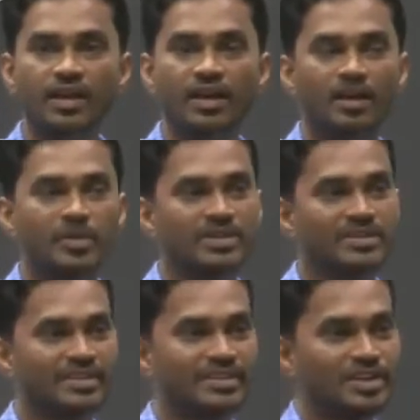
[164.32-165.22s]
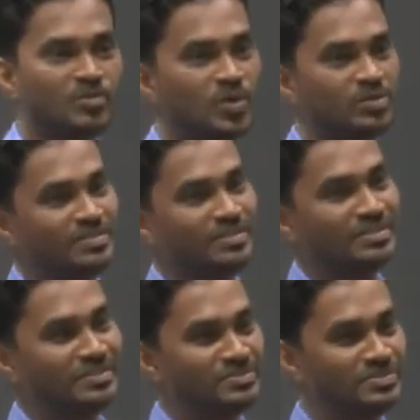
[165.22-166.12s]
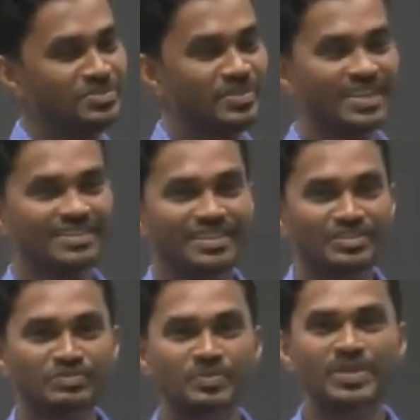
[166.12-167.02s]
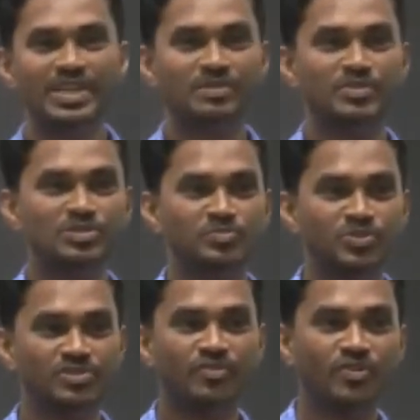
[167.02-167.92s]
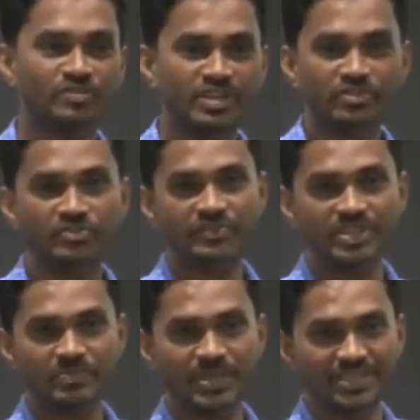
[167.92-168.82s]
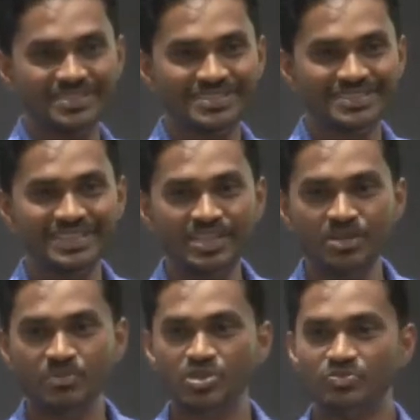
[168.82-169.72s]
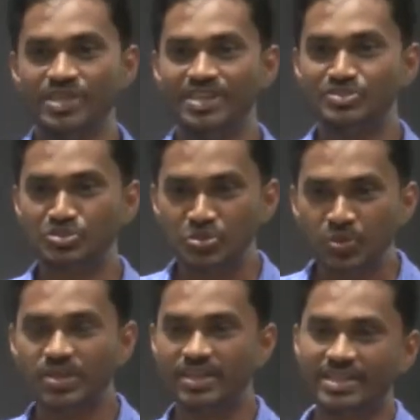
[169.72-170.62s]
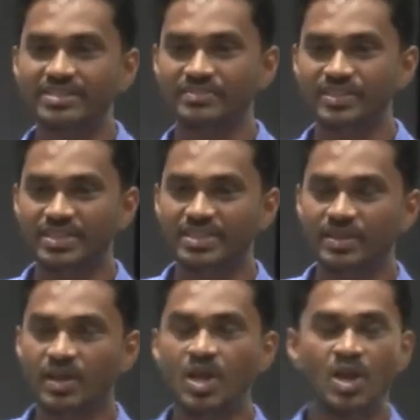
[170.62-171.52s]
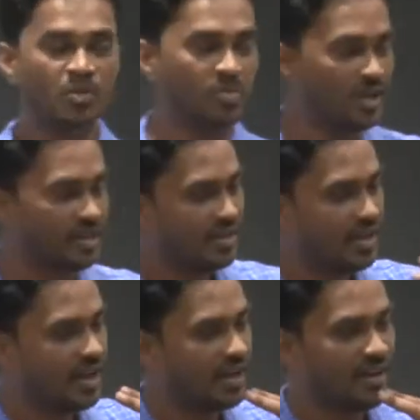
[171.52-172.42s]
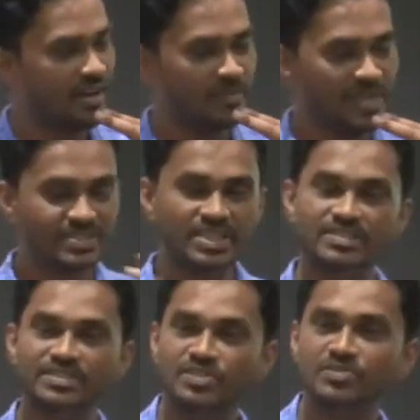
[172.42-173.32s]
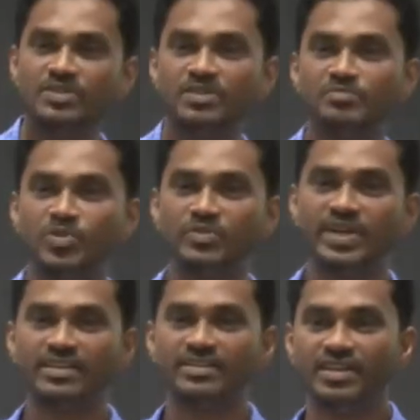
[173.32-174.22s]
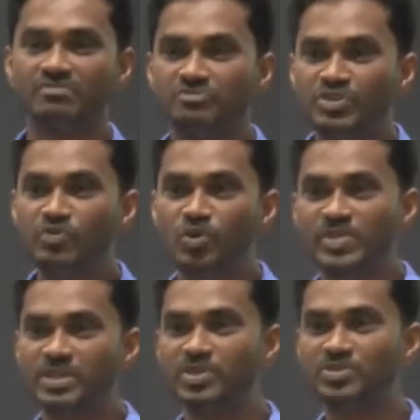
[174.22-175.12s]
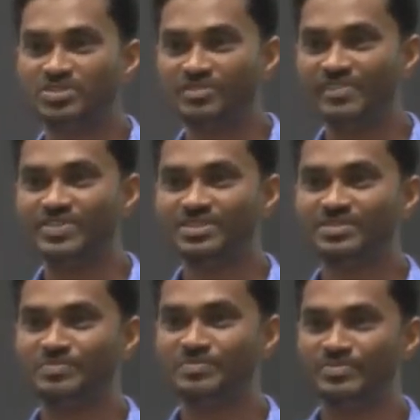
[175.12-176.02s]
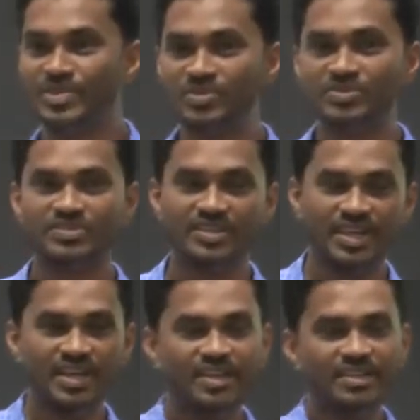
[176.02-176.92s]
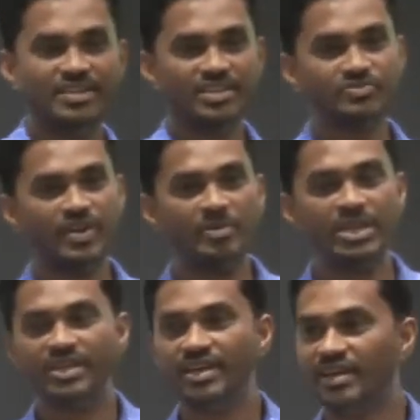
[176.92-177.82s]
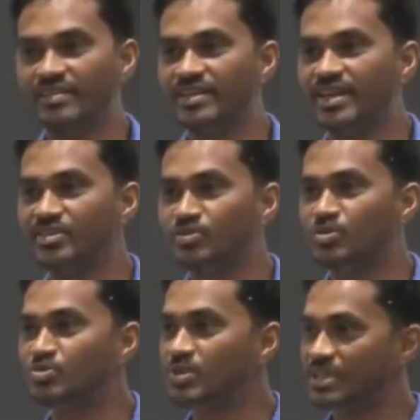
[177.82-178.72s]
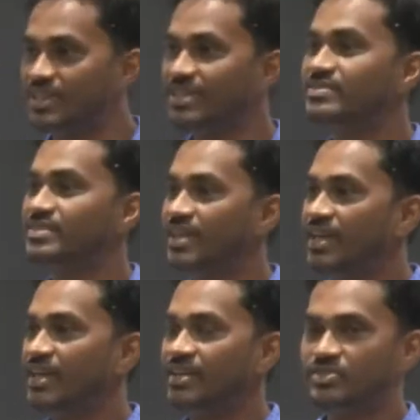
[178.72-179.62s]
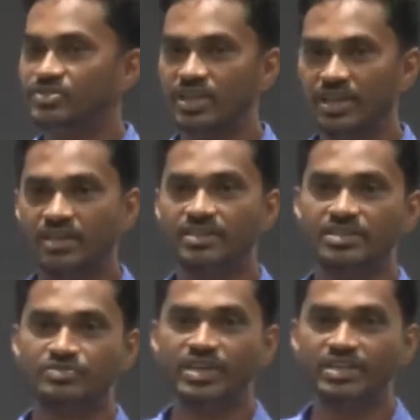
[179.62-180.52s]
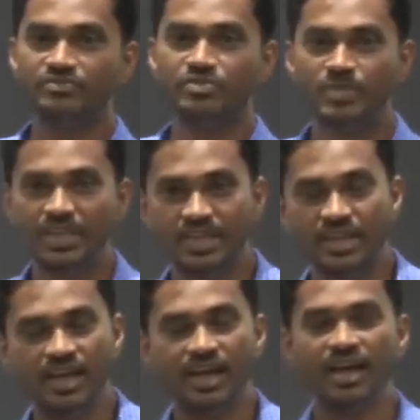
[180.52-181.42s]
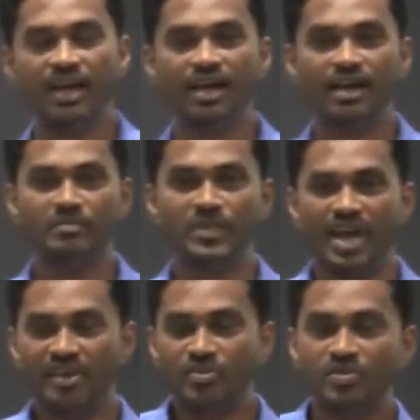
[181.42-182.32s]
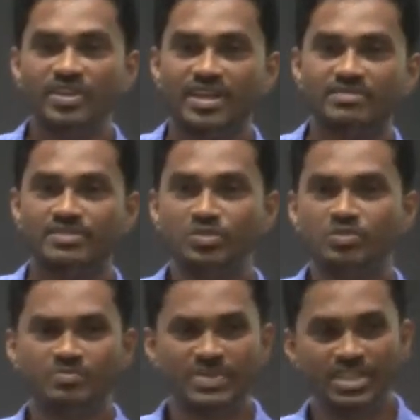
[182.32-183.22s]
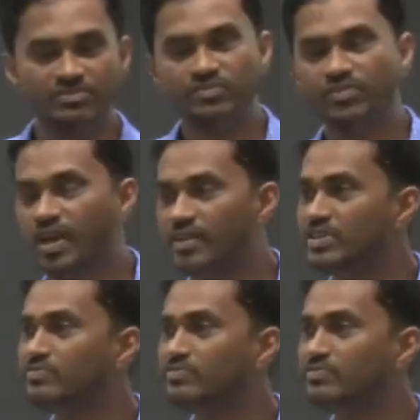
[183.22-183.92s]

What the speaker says: I mean, come on, would you think that you will be able to put the phone away for 15 minutes? Because we are so connected with it. But I basically said to the moderator that we won't be able to survive this, because there is family and there is also colleagues in Sri Lanka that is waiting for me. And I thought that, even for having